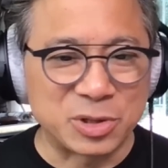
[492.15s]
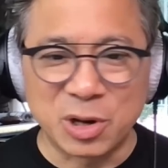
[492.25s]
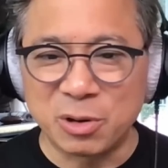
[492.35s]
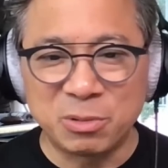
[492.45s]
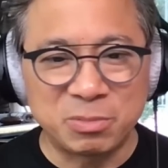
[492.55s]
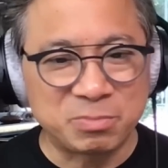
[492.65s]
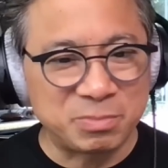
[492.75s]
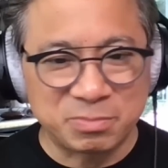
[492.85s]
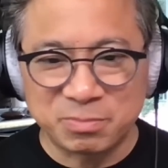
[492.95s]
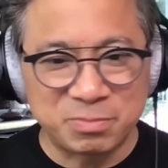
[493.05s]
no
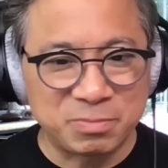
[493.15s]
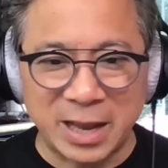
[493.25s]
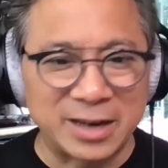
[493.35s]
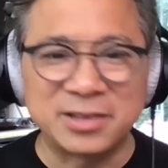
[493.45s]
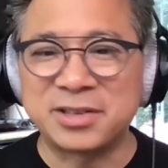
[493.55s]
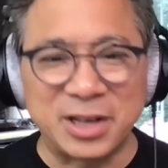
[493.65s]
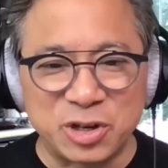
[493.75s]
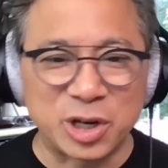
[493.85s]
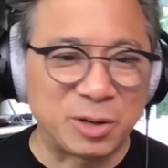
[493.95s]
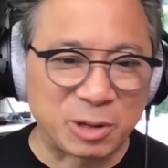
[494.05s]

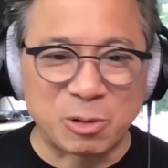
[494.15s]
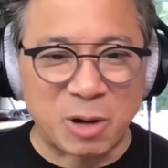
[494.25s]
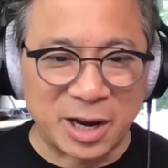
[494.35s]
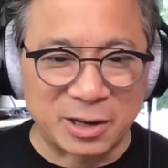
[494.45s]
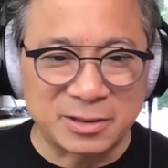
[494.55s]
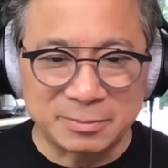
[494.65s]
anesthesia required.